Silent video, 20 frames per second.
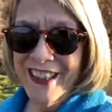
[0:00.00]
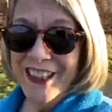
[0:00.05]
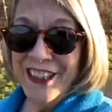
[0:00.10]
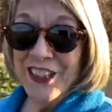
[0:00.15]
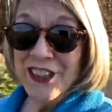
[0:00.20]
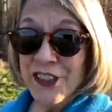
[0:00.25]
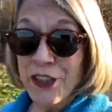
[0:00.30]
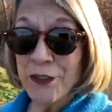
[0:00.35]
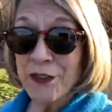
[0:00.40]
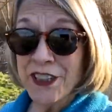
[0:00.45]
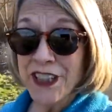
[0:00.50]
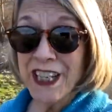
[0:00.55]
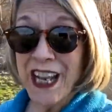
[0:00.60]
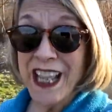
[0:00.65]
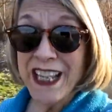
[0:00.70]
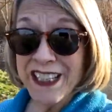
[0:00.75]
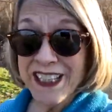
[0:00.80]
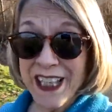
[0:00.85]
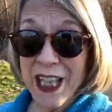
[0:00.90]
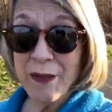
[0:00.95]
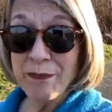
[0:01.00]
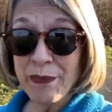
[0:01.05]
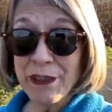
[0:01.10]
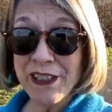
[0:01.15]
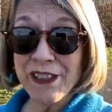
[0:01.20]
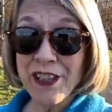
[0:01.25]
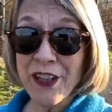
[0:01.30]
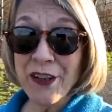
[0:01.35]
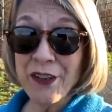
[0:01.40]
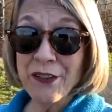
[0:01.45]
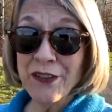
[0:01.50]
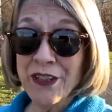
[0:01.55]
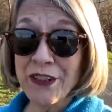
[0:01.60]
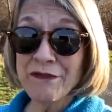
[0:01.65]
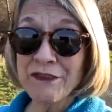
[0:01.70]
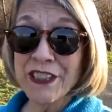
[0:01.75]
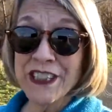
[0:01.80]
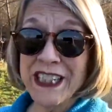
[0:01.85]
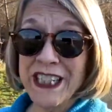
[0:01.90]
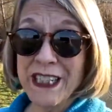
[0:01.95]
So today's episode of
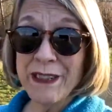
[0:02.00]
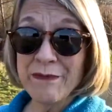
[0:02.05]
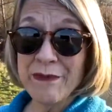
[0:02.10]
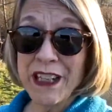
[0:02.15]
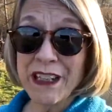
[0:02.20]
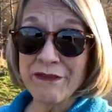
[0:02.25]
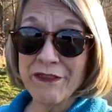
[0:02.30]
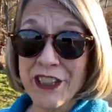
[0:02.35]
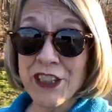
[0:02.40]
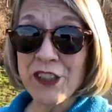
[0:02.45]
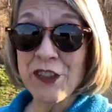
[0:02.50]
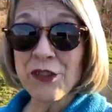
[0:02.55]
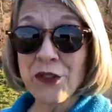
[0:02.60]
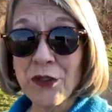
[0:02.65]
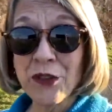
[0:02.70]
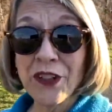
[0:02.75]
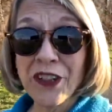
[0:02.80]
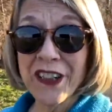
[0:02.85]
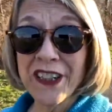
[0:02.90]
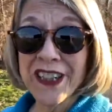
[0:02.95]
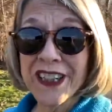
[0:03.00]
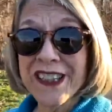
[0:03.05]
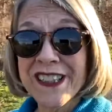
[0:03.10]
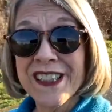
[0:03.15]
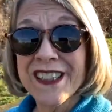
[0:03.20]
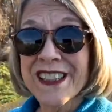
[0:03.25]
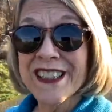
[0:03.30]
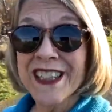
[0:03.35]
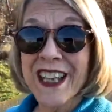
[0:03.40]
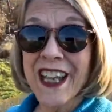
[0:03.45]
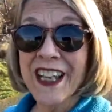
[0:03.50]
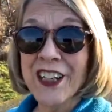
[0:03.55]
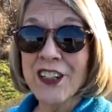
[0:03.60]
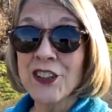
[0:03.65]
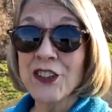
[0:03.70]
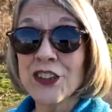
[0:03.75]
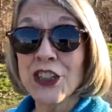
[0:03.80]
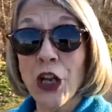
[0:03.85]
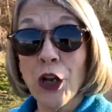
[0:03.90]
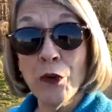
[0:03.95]
Redeemed and Restored is
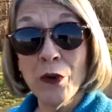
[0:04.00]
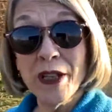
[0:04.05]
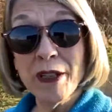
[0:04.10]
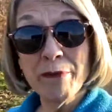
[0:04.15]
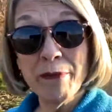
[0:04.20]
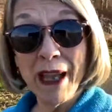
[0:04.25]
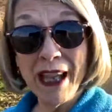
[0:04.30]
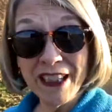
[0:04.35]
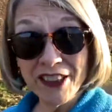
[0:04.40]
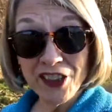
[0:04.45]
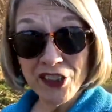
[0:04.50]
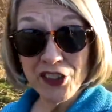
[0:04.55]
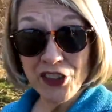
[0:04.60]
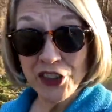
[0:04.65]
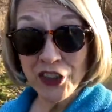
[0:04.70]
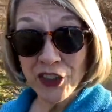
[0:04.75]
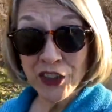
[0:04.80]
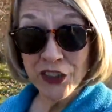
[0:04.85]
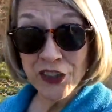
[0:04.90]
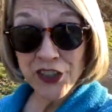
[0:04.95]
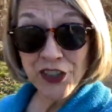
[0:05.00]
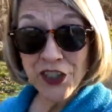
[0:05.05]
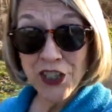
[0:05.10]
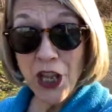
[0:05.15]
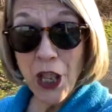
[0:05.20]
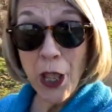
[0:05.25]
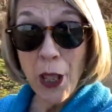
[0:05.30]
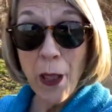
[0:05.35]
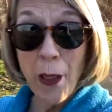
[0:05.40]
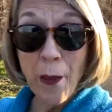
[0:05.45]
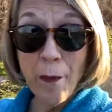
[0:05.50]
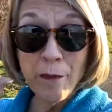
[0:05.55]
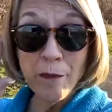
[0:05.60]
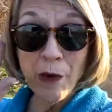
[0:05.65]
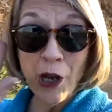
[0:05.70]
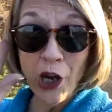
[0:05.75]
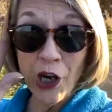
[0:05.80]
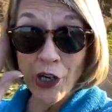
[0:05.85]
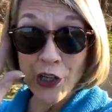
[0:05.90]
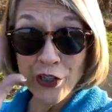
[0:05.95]
entitled Going Back to Church,
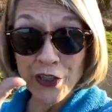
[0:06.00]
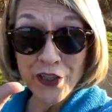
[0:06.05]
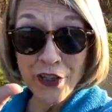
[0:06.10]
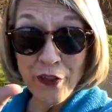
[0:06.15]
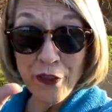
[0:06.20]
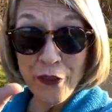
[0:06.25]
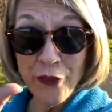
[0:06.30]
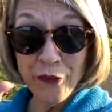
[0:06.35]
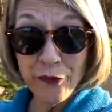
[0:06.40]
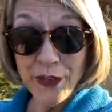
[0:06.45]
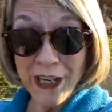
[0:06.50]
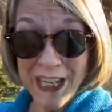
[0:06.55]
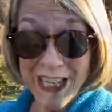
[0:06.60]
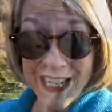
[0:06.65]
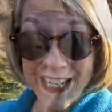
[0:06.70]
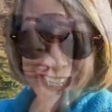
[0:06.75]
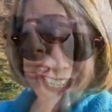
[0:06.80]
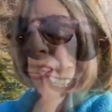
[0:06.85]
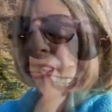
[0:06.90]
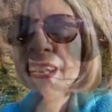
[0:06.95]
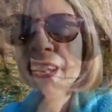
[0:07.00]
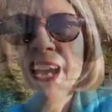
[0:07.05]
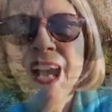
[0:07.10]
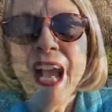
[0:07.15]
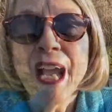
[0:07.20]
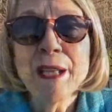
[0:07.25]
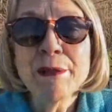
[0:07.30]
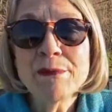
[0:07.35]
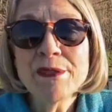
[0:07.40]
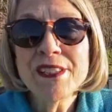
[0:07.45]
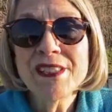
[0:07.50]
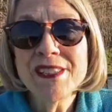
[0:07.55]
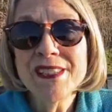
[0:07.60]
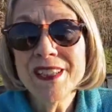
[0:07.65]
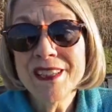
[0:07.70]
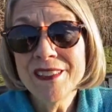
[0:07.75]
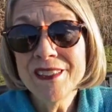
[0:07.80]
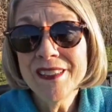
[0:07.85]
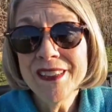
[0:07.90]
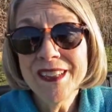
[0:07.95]
Part 3. I am
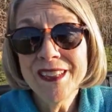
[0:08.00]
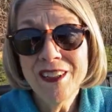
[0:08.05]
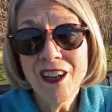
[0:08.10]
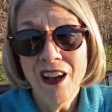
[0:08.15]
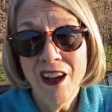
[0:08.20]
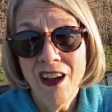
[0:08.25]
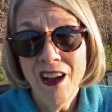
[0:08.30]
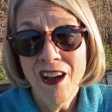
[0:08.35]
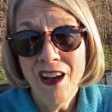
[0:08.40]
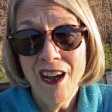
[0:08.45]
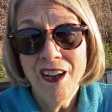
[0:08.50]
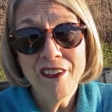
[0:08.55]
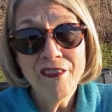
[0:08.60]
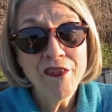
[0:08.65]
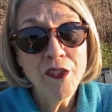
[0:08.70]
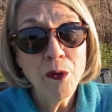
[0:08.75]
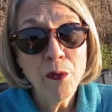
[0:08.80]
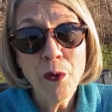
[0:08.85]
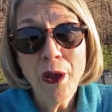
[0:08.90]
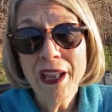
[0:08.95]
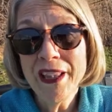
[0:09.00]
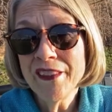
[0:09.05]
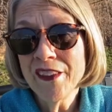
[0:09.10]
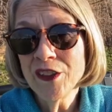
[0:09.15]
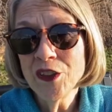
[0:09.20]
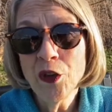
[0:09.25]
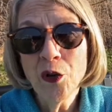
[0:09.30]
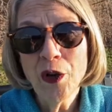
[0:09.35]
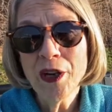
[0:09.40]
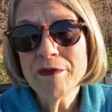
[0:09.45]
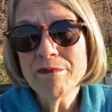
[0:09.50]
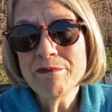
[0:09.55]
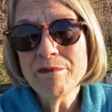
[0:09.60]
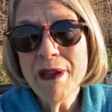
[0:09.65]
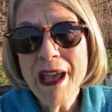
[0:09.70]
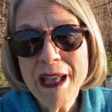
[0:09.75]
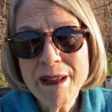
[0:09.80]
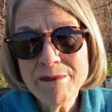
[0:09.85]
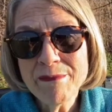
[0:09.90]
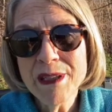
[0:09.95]
still in awe of the way the Lord
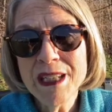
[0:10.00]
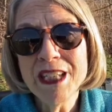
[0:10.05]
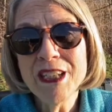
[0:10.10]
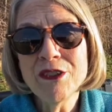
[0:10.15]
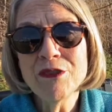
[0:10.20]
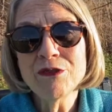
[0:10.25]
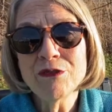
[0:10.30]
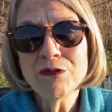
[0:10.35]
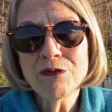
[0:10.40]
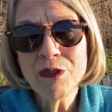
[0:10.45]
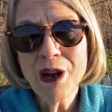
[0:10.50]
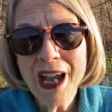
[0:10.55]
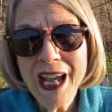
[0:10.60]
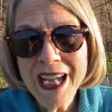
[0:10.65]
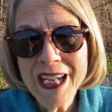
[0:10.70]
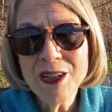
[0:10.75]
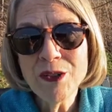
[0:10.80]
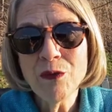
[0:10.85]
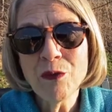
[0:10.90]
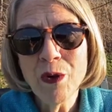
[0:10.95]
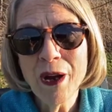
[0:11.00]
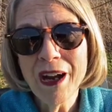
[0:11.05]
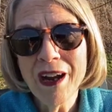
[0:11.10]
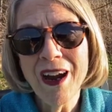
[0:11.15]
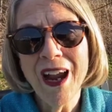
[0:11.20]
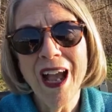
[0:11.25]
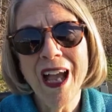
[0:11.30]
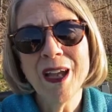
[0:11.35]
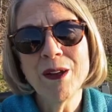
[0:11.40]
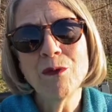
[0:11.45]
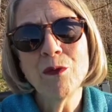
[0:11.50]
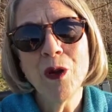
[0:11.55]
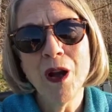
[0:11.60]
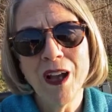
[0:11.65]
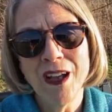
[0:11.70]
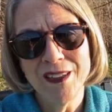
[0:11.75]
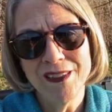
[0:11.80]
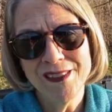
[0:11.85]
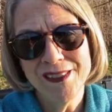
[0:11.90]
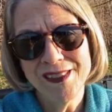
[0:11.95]
met me right where I
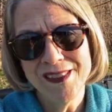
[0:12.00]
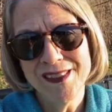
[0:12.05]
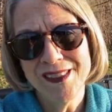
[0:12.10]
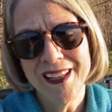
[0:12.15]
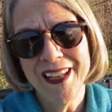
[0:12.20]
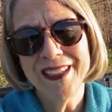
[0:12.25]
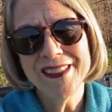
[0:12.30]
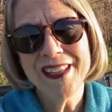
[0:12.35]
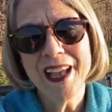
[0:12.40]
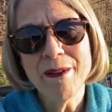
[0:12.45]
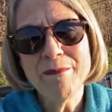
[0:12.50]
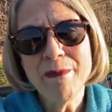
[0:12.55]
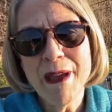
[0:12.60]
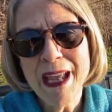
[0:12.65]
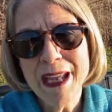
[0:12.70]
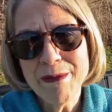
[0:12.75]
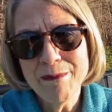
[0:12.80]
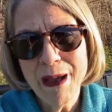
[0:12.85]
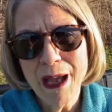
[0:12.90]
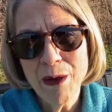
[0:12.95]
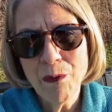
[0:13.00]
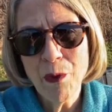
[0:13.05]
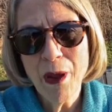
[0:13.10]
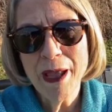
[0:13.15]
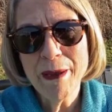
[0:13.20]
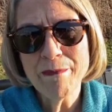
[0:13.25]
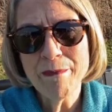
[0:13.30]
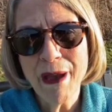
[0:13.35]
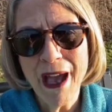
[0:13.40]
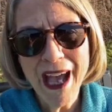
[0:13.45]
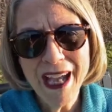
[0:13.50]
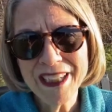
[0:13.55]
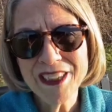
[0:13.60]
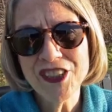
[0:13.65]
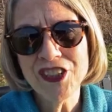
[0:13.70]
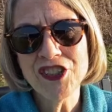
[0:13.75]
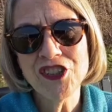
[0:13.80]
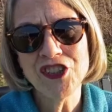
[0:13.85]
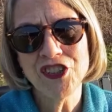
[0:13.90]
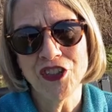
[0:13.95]
was as I made my way back
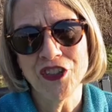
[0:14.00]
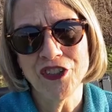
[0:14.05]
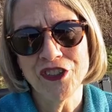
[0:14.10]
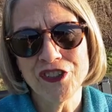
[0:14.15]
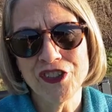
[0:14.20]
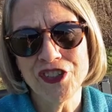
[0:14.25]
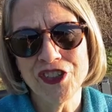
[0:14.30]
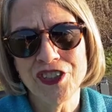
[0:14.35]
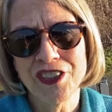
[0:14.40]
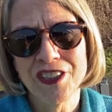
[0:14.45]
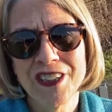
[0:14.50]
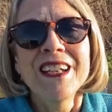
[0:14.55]
to church.